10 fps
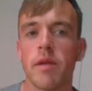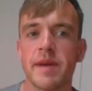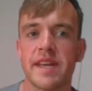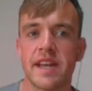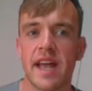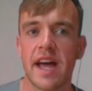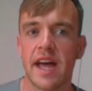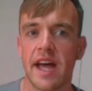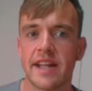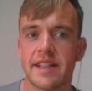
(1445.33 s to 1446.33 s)
while being
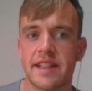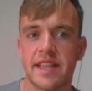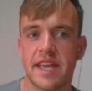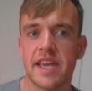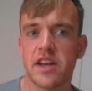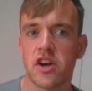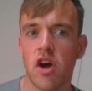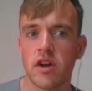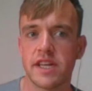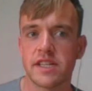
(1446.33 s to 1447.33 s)
a
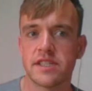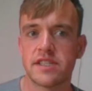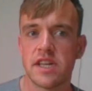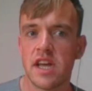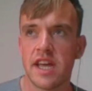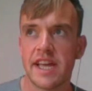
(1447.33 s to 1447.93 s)
theater audience,